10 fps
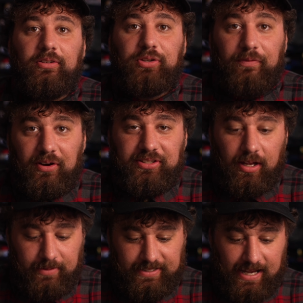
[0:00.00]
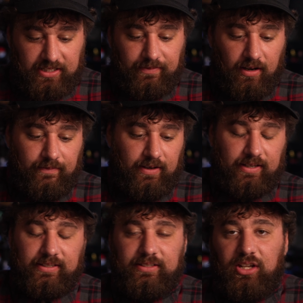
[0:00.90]
So first up, this is actually very fitting
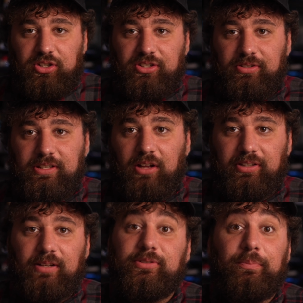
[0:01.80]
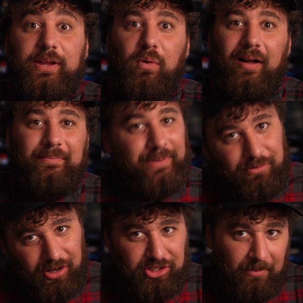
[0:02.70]
since I just yelled at him. So B1,
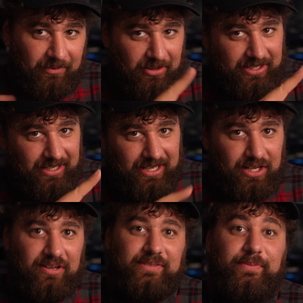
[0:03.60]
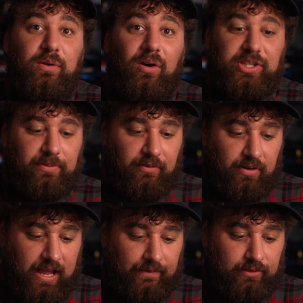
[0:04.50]
you're up first. And here is B1's before
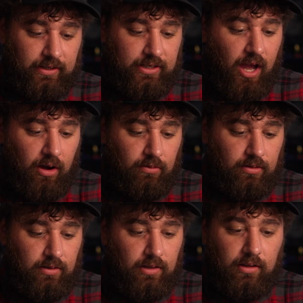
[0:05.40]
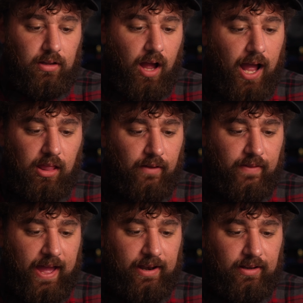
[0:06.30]
and after. And yo, I love
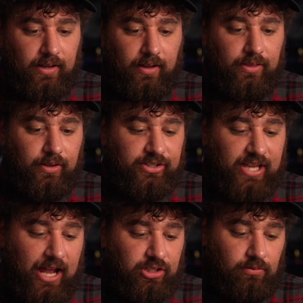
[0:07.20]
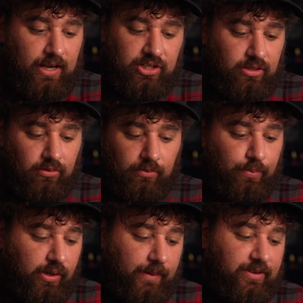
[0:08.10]
that. The saturation,
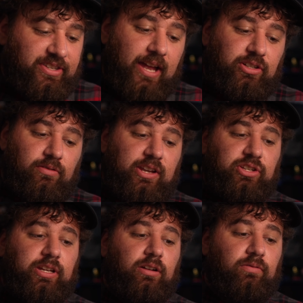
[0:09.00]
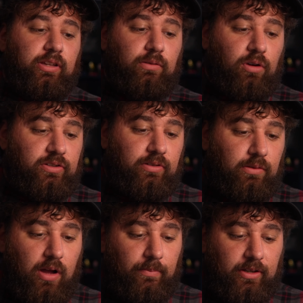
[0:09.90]
putting up the saturation here really works really
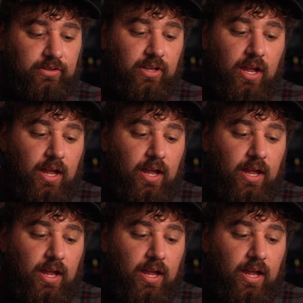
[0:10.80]
well because